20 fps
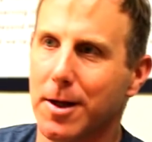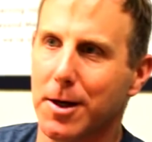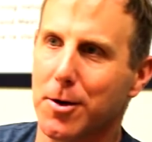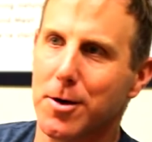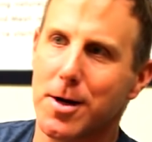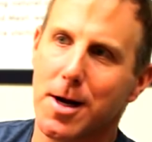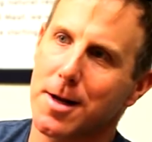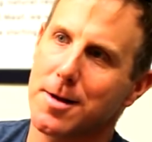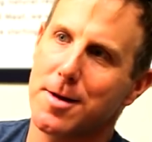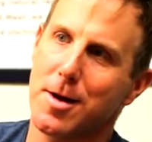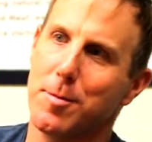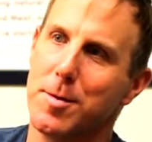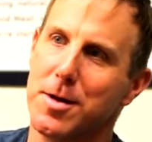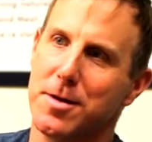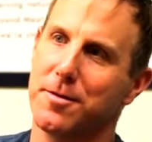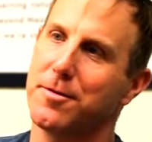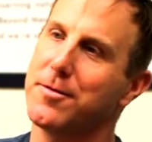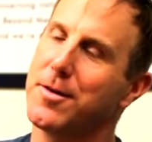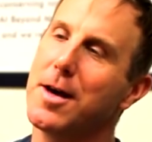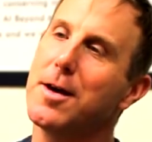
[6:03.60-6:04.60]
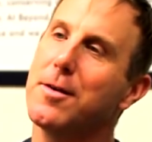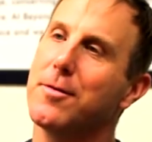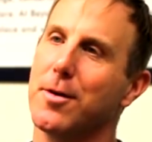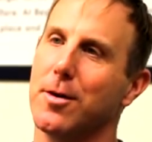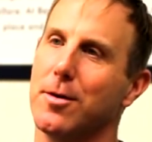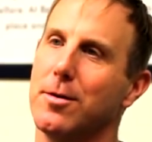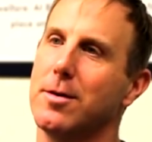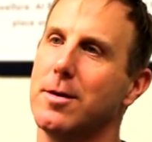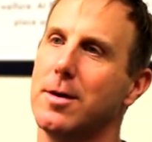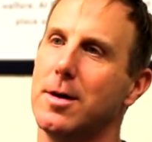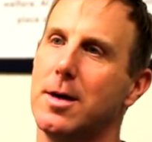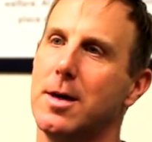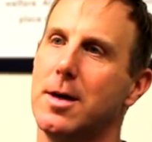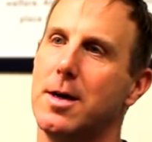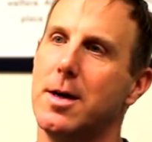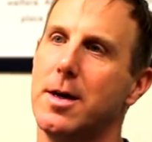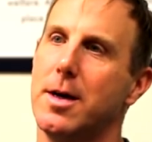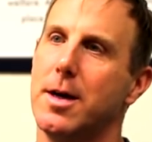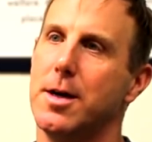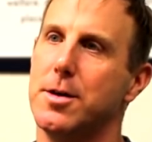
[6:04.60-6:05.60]
Like you're not going to tell me it's a fake phone.
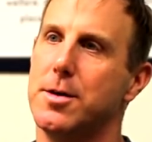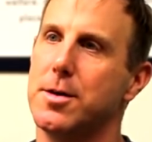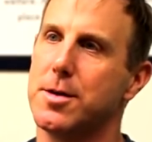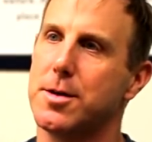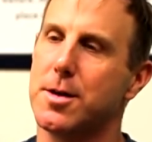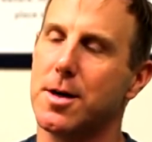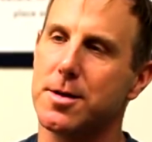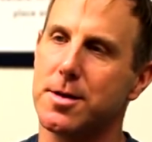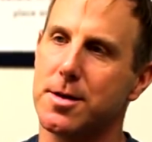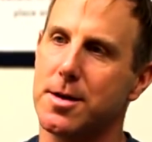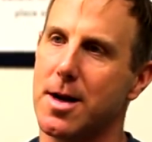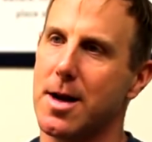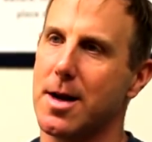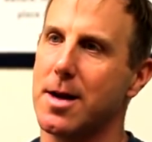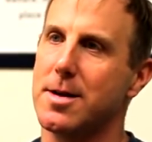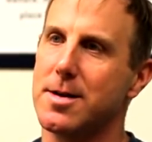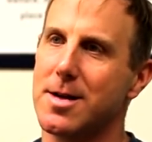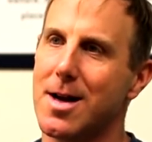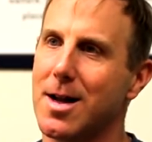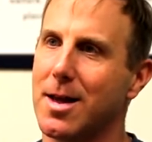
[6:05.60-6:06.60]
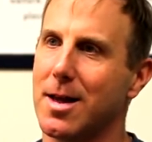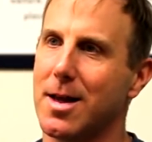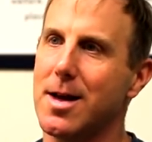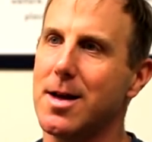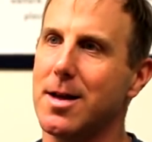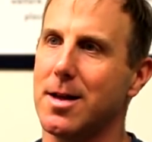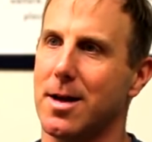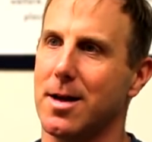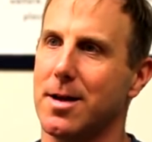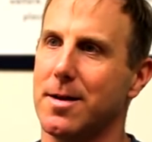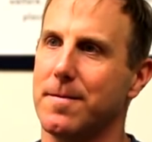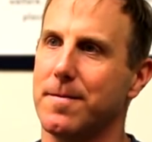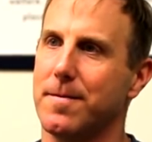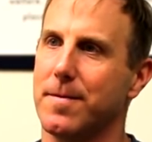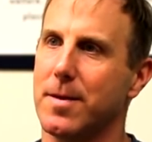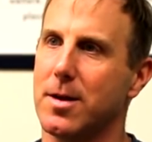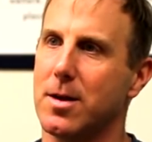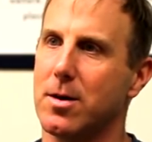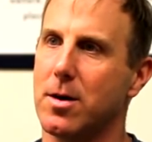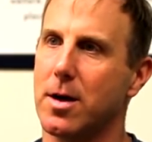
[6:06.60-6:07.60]
It just doesn't. It's not a landline,
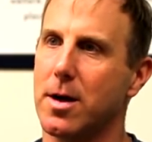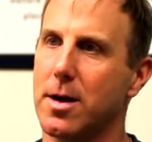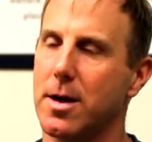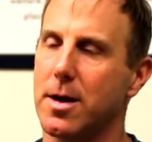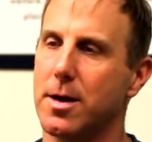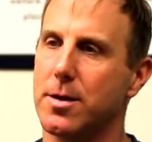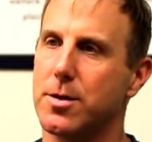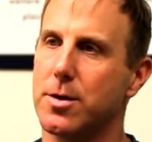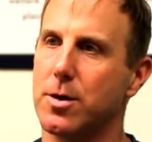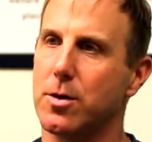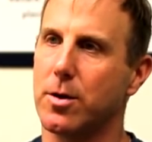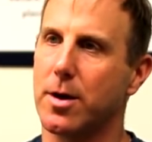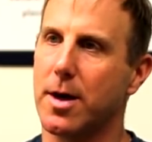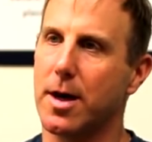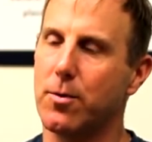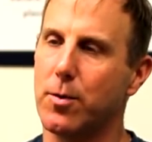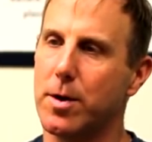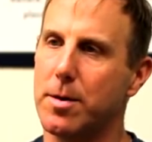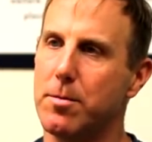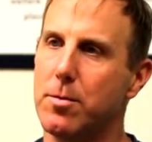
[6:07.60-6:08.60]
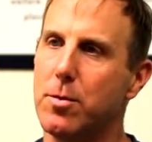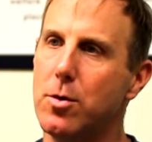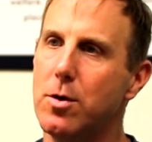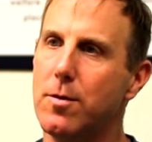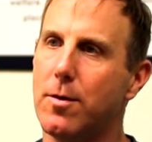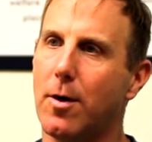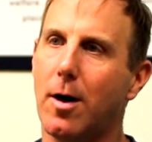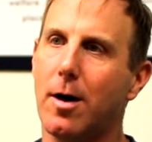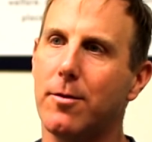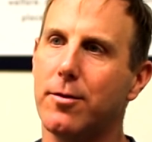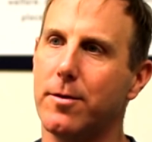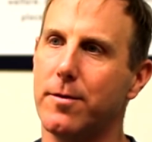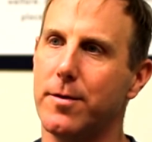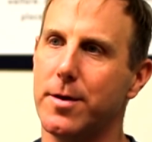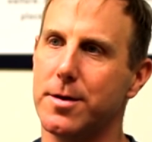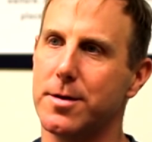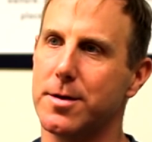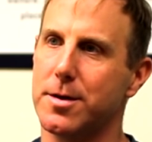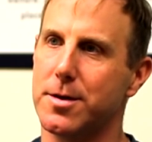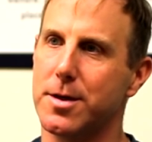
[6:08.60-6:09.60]
right? And so, can we move off of
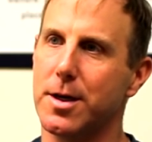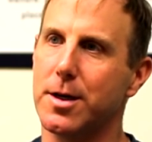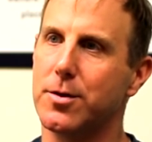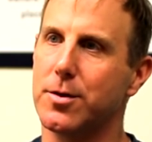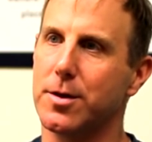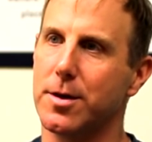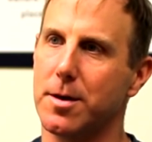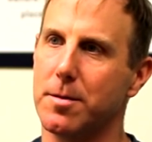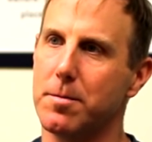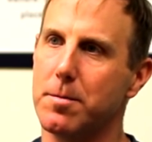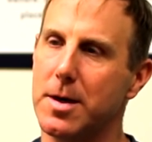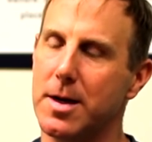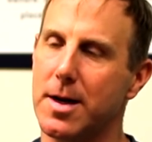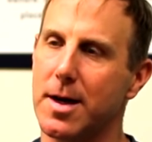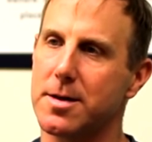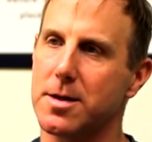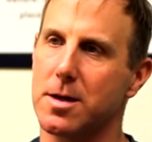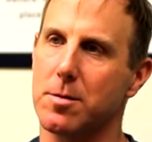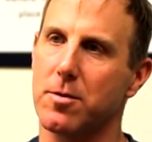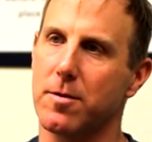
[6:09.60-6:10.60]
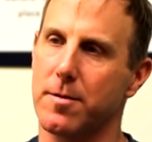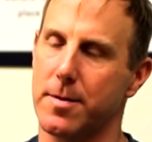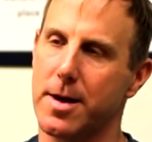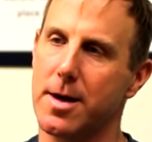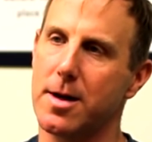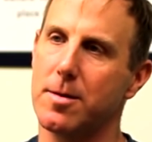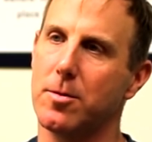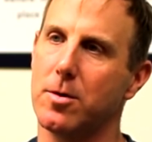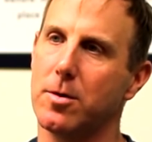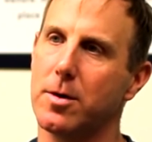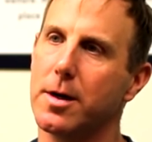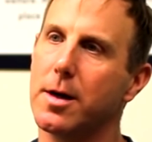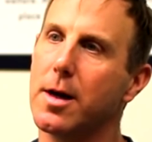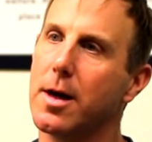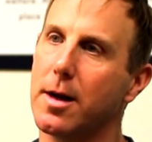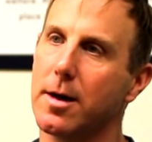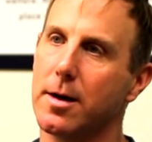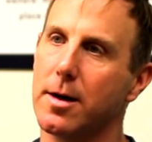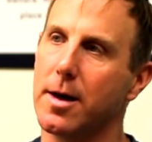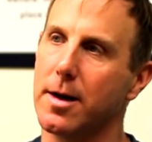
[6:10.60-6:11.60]
this distinction that meat has to come from an animal and,
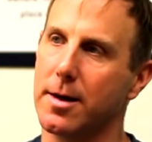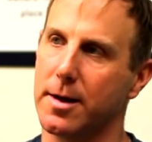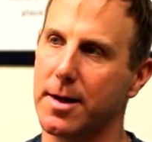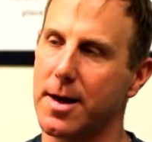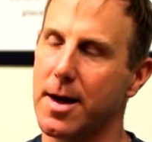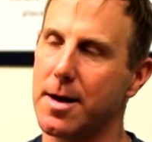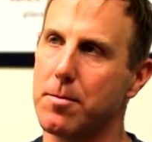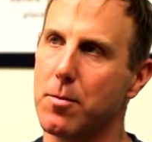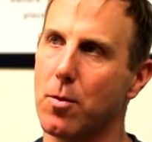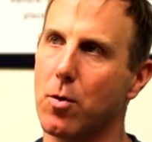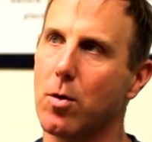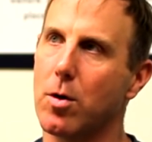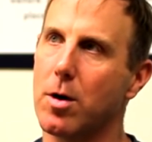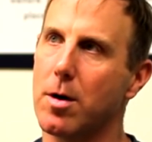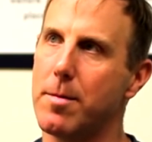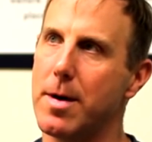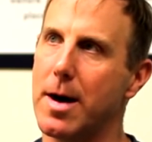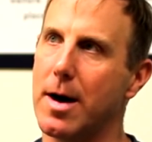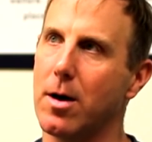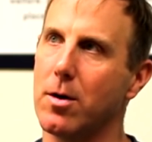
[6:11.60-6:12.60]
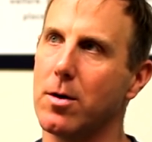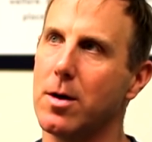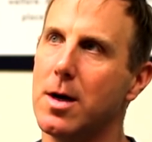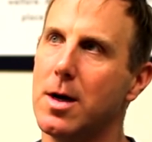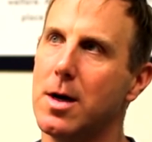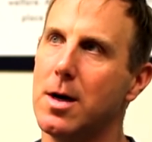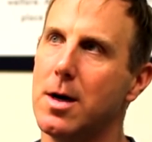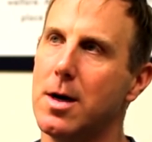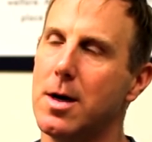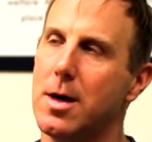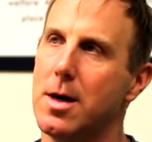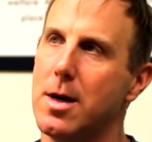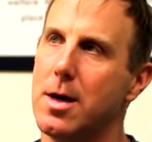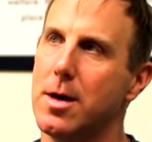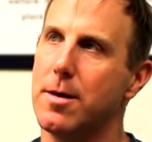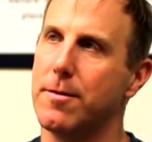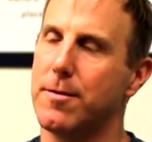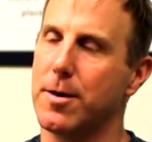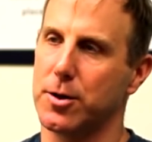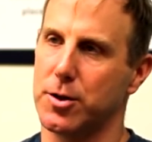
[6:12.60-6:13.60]
and, and get more about
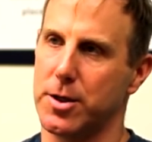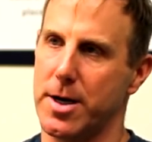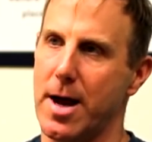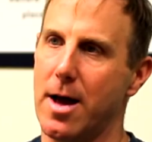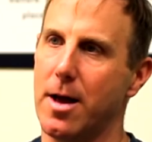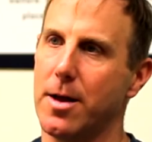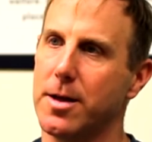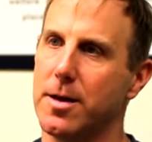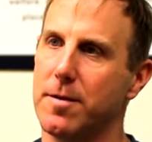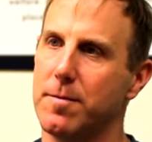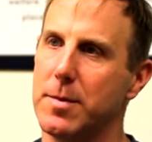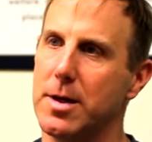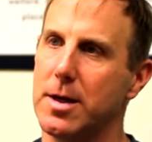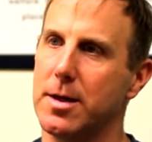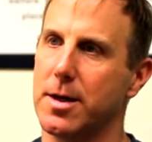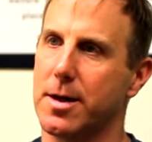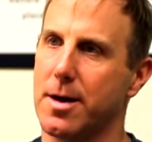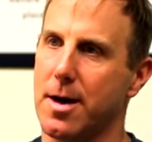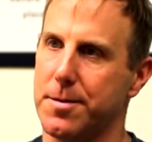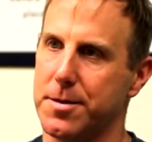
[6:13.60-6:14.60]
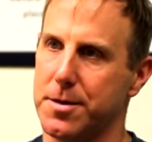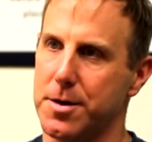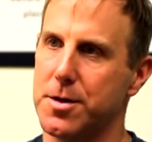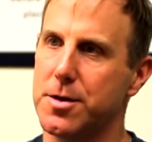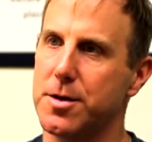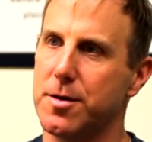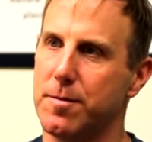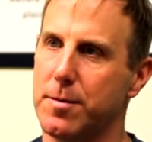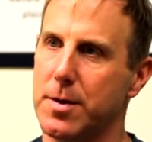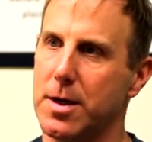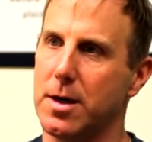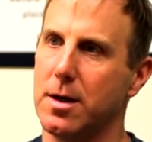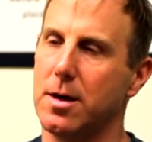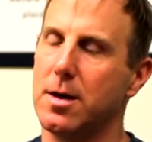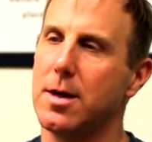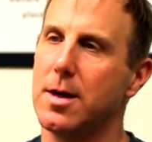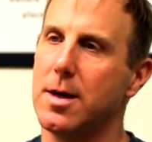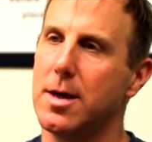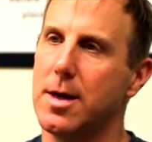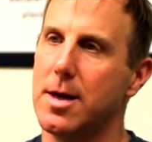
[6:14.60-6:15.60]
the functionality of meat, the composition of meat,
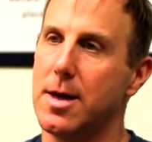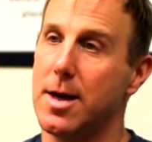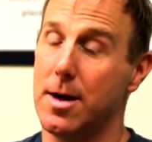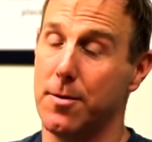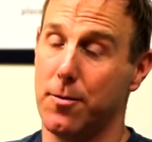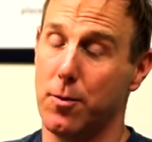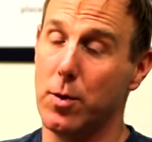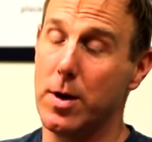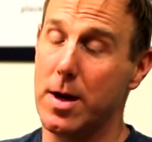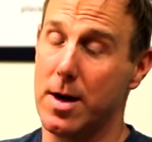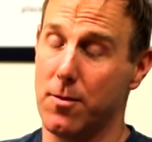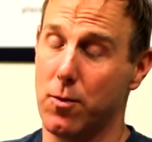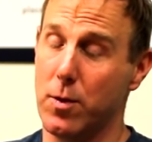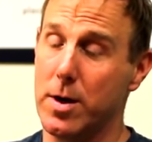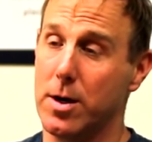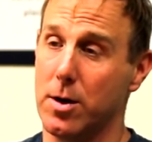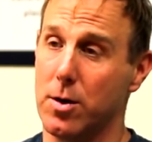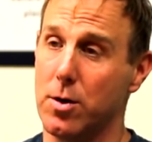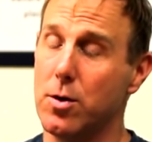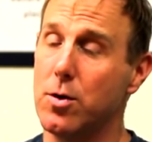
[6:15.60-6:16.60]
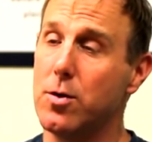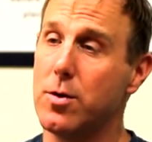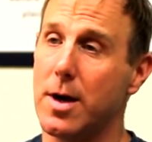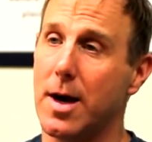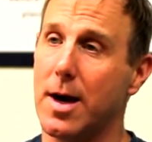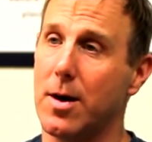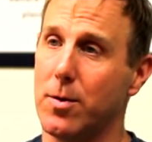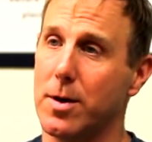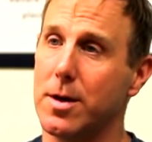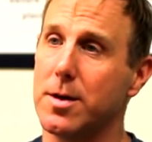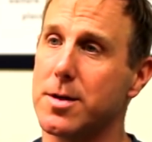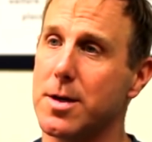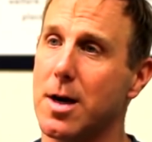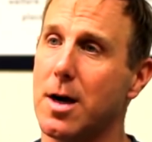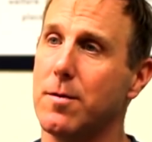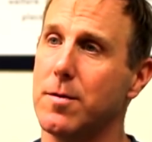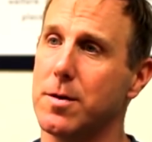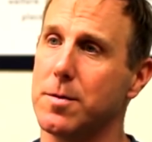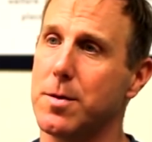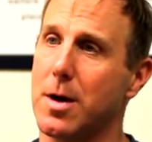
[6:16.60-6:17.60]
and if, we, and if we can do that, we can
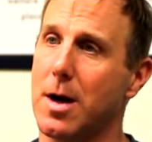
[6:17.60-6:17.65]
solve this